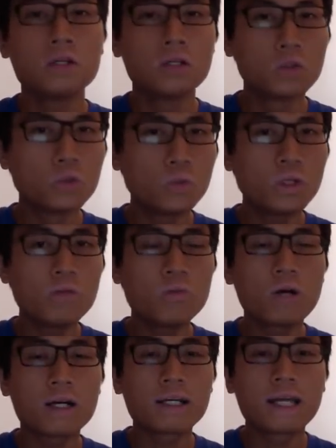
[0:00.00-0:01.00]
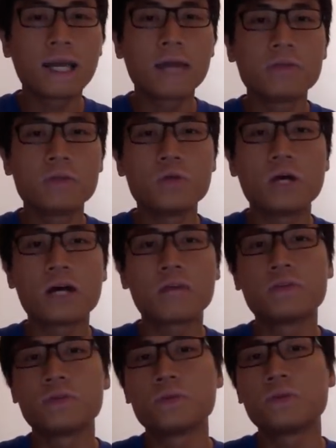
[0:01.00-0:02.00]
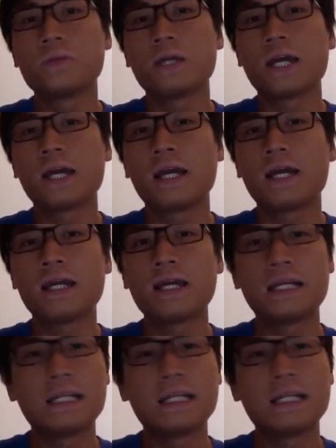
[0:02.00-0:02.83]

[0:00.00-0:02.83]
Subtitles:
to win one game, you have to at